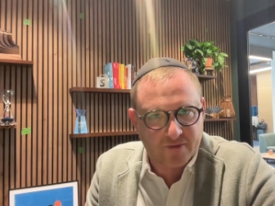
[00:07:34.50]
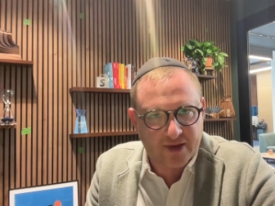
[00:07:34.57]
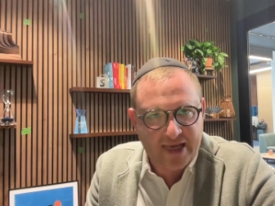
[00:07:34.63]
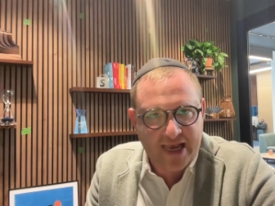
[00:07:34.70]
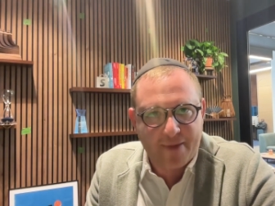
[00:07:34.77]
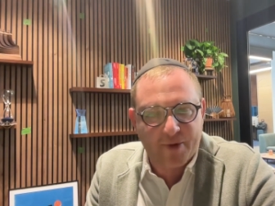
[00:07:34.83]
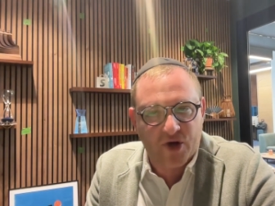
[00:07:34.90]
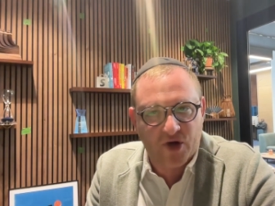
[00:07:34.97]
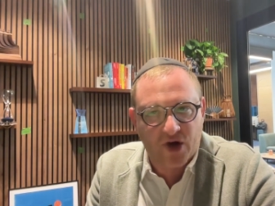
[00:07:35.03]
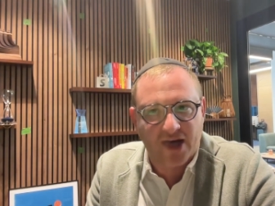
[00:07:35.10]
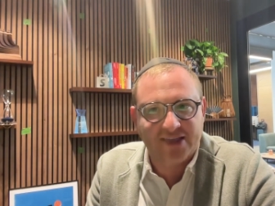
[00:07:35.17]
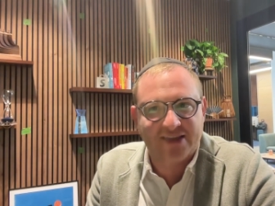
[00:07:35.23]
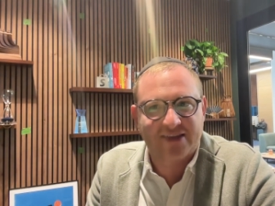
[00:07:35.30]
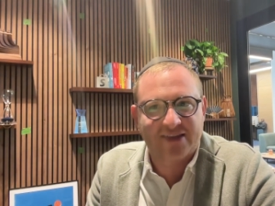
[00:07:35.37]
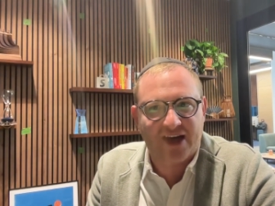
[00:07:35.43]
came
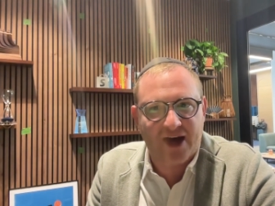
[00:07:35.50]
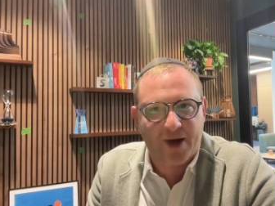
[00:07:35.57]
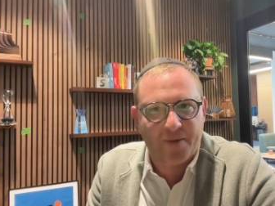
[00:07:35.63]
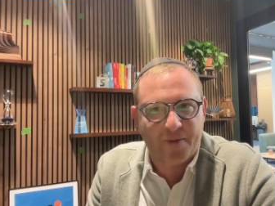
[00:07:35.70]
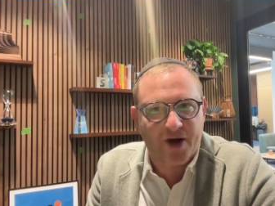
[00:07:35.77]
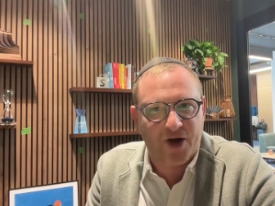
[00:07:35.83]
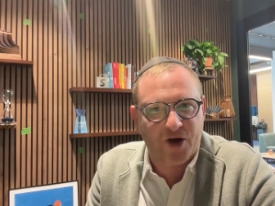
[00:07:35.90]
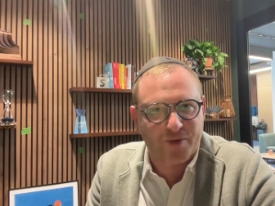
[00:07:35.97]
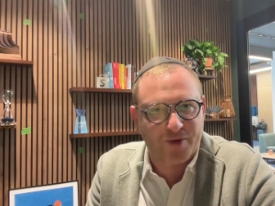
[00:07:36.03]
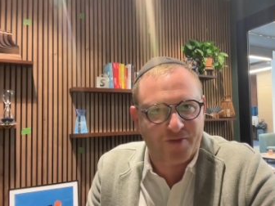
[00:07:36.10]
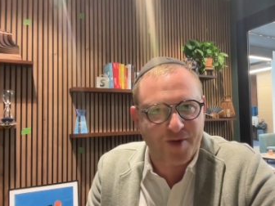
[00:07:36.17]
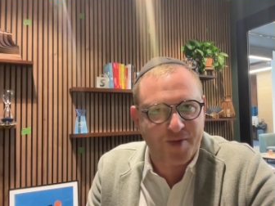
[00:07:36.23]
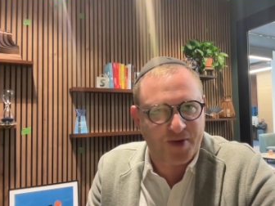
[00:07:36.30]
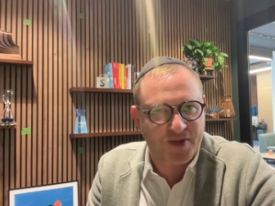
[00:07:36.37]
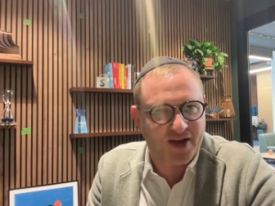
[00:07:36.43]
across um, a group of
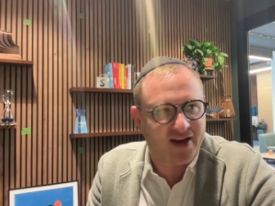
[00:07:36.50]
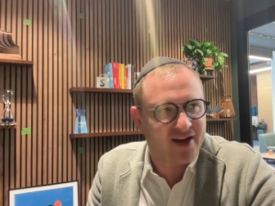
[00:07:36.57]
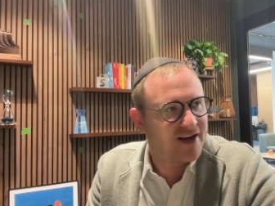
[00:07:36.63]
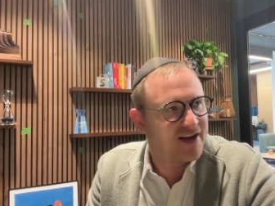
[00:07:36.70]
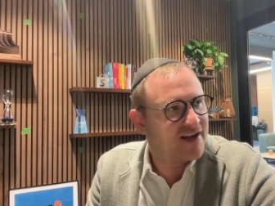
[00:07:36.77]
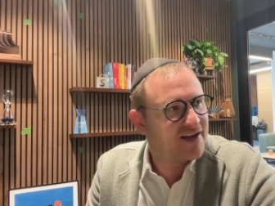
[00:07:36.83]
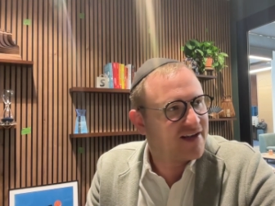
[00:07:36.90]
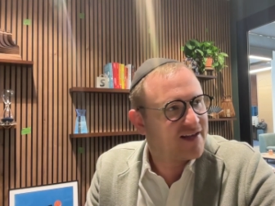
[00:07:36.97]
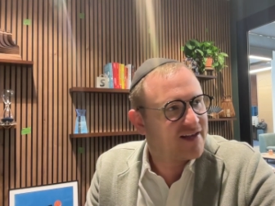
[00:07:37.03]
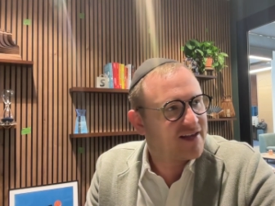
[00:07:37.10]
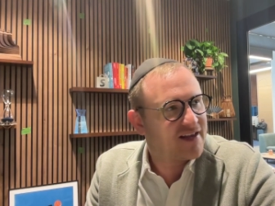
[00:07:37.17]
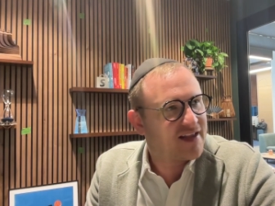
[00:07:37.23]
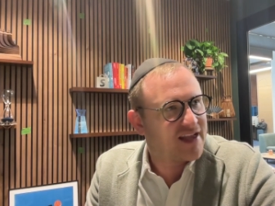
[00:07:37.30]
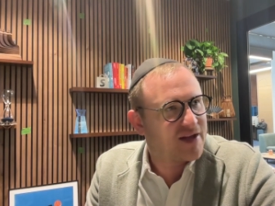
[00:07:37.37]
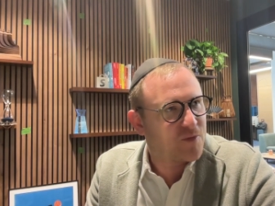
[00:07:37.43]
people that
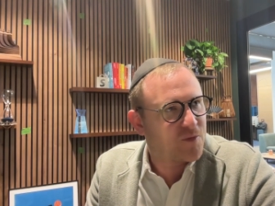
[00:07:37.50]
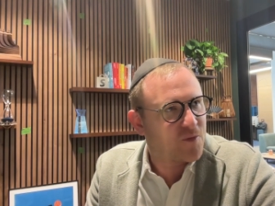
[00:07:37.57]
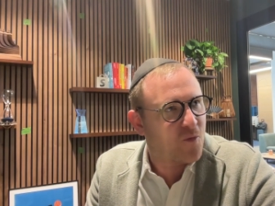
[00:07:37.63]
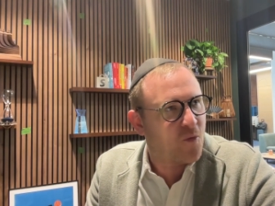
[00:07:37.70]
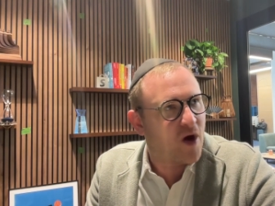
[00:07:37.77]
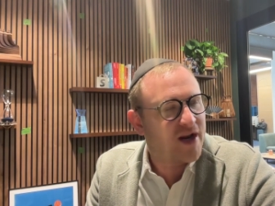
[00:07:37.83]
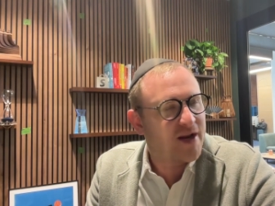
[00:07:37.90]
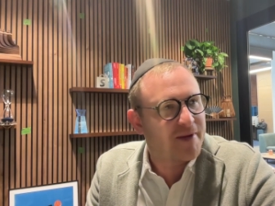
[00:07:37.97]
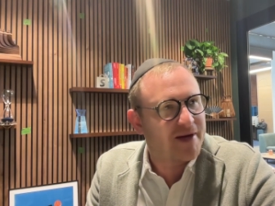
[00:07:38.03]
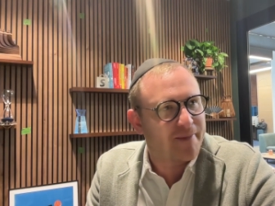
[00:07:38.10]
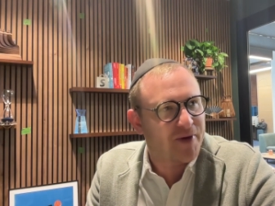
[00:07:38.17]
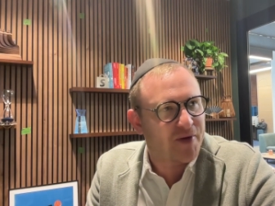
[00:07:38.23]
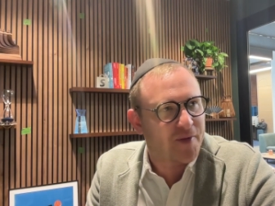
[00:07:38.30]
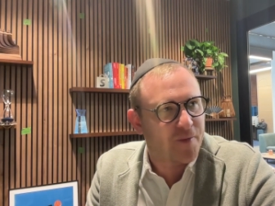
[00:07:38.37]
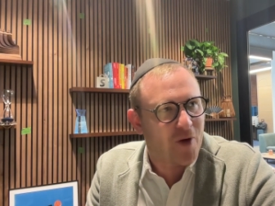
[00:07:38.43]
wanted me to
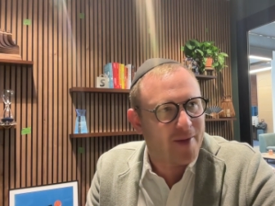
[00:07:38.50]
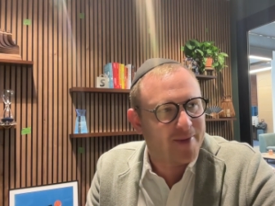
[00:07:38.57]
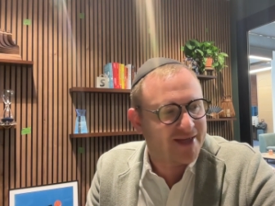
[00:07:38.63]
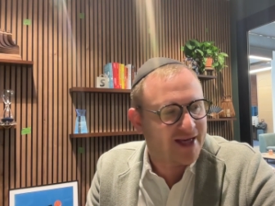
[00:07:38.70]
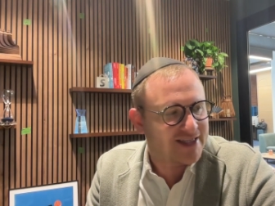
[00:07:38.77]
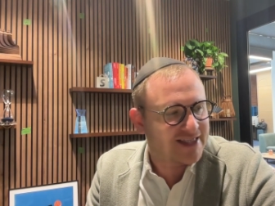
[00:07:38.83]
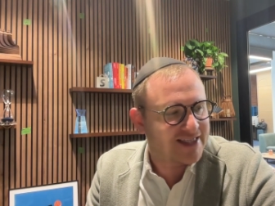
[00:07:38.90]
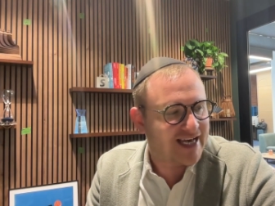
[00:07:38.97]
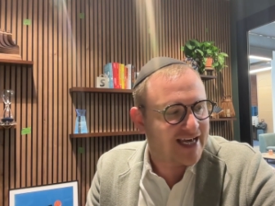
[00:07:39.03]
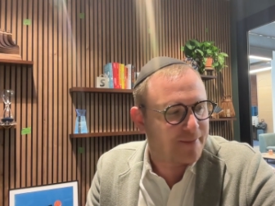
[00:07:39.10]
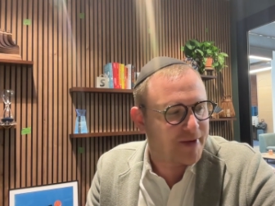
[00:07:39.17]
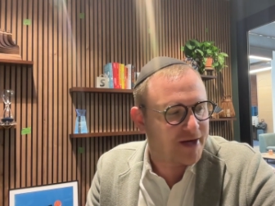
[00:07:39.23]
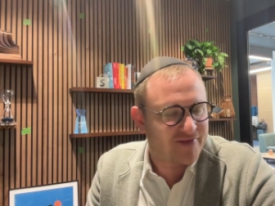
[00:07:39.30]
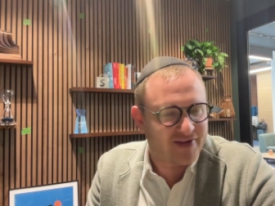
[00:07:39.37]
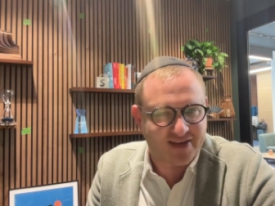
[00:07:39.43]
build them websites because I had a
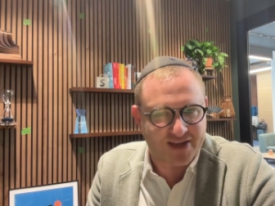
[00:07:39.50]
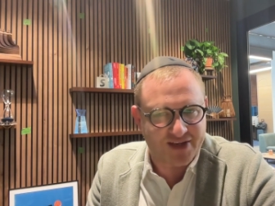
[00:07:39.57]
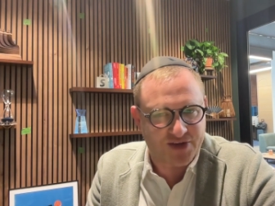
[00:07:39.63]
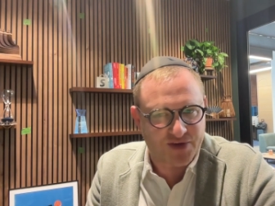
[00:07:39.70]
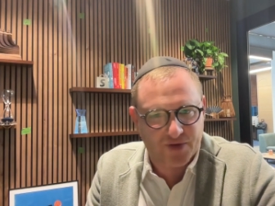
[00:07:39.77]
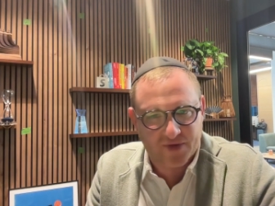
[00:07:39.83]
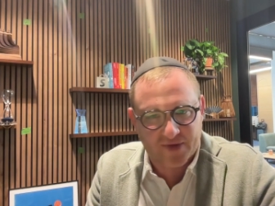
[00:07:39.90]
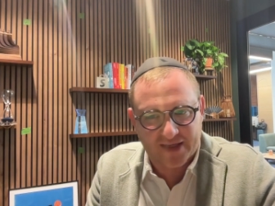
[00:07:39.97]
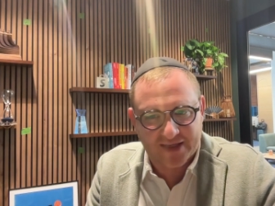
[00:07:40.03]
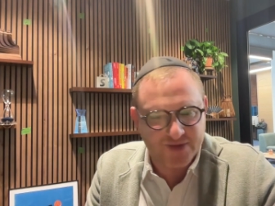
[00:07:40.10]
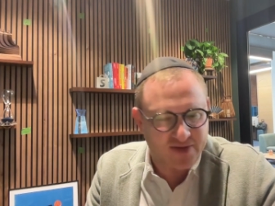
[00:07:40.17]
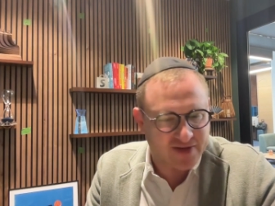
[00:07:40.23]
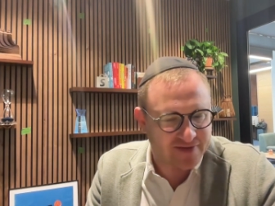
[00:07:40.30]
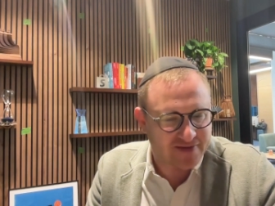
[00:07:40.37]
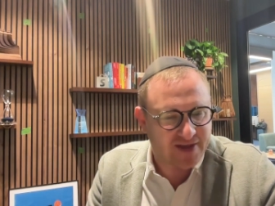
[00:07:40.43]
bit of a digital like
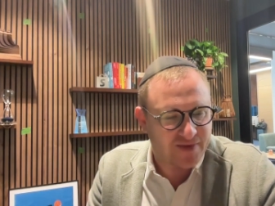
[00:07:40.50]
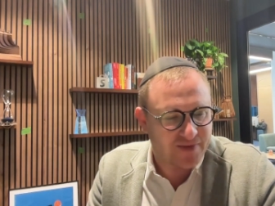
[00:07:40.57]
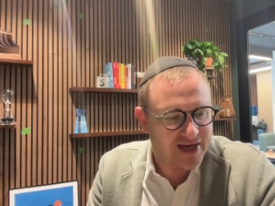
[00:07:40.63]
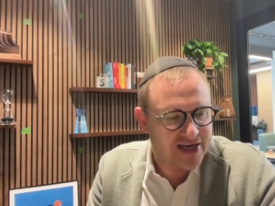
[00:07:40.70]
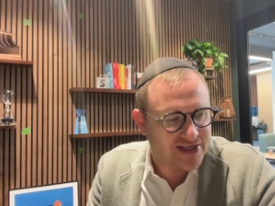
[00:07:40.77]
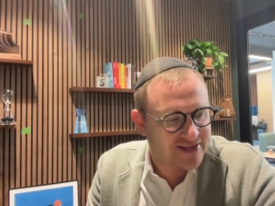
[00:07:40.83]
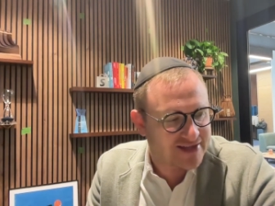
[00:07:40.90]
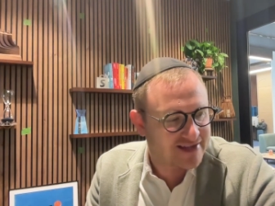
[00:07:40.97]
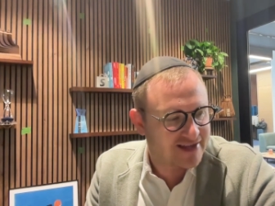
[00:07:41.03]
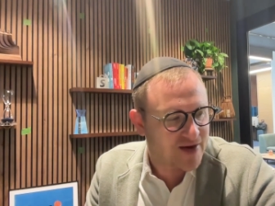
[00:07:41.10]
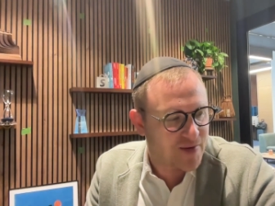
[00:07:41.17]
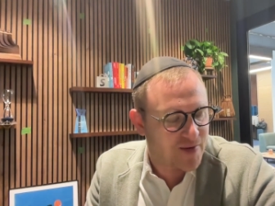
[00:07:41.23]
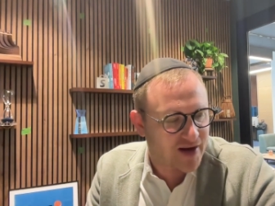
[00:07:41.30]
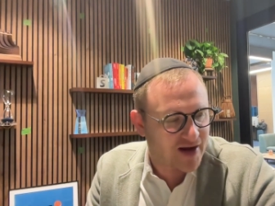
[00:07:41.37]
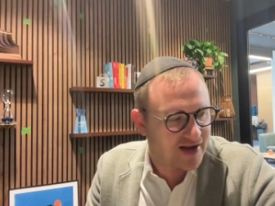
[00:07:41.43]
sort of you know agency
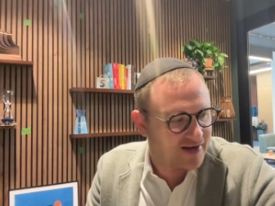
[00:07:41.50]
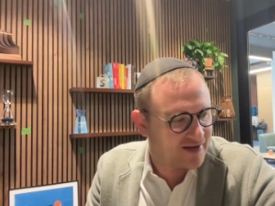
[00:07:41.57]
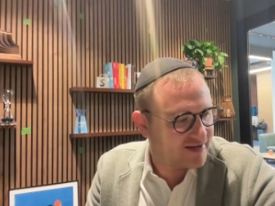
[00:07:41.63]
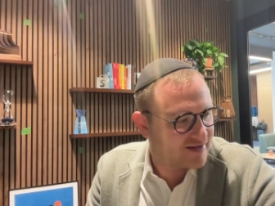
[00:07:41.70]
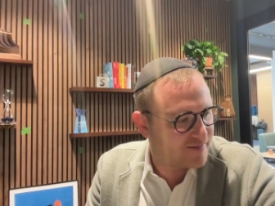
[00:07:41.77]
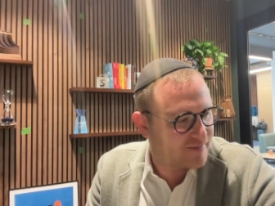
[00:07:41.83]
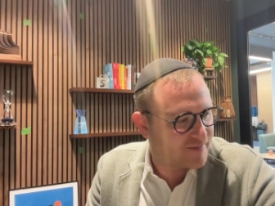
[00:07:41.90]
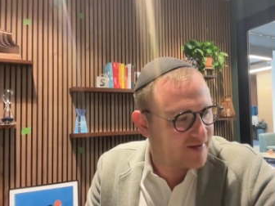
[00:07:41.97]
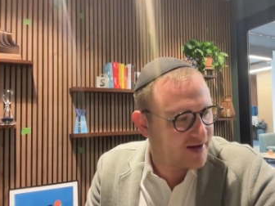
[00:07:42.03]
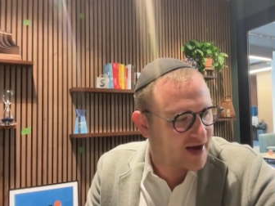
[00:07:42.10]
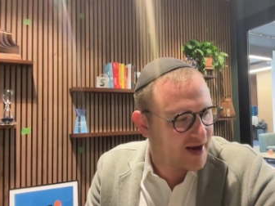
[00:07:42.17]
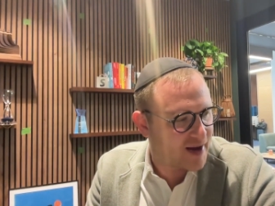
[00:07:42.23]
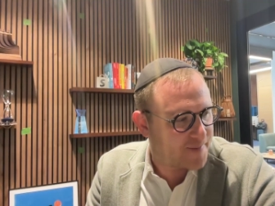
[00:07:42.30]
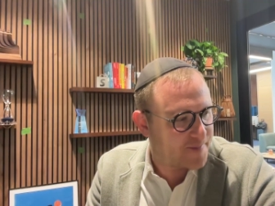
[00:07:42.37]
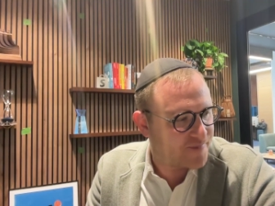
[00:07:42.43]
going on
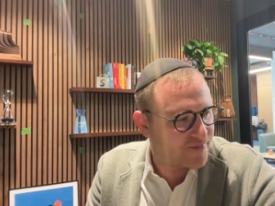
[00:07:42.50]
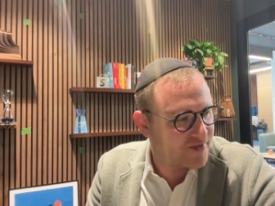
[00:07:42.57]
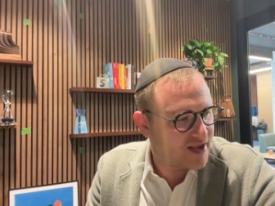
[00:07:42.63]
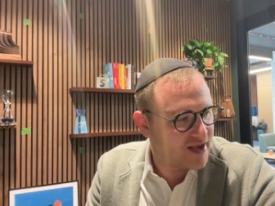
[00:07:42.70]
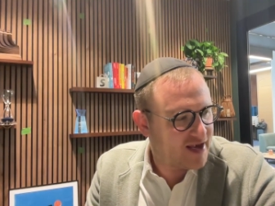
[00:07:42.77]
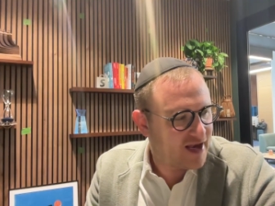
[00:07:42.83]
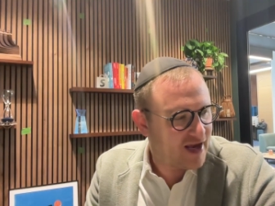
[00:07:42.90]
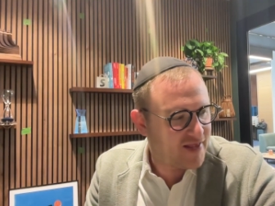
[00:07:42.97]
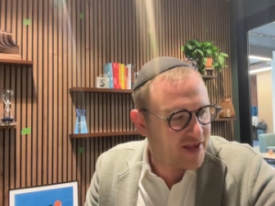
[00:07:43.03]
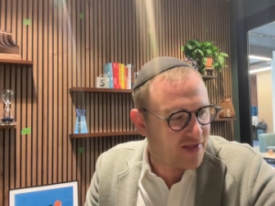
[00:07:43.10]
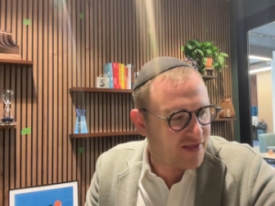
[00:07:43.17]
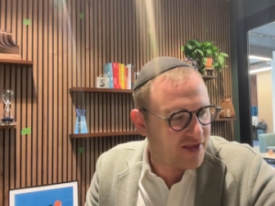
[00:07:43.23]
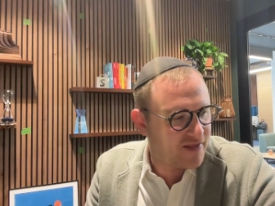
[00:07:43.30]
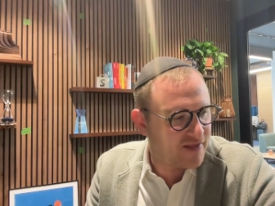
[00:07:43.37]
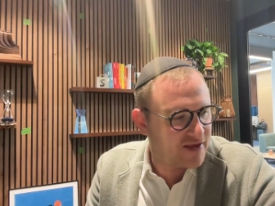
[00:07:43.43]
um, and the,
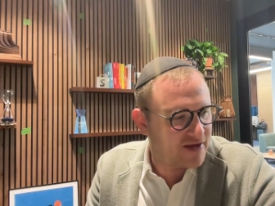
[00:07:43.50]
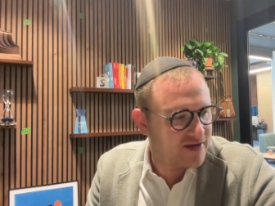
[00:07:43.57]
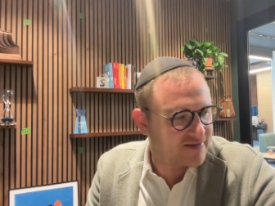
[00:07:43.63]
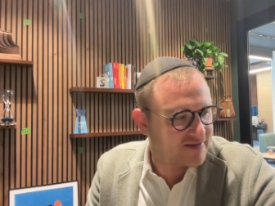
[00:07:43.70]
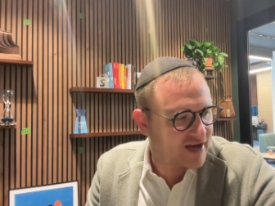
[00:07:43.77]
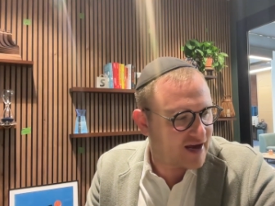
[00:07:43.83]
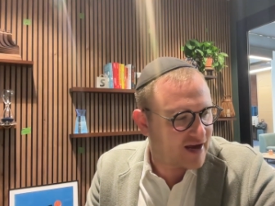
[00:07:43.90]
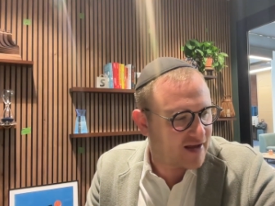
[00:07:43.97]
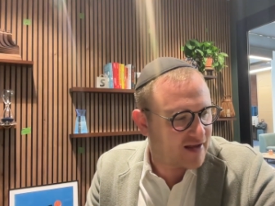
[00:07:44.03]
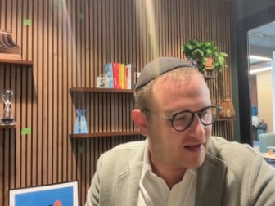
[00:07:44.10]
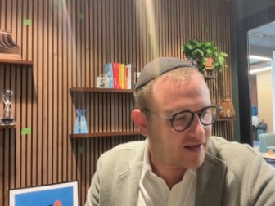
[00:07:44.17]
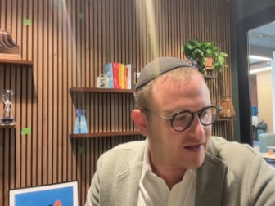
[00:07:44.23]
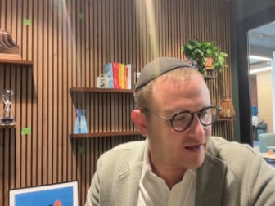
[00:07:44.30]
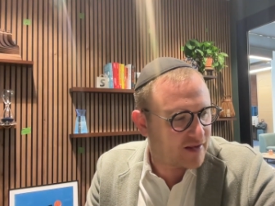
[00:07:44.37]
the, these uh,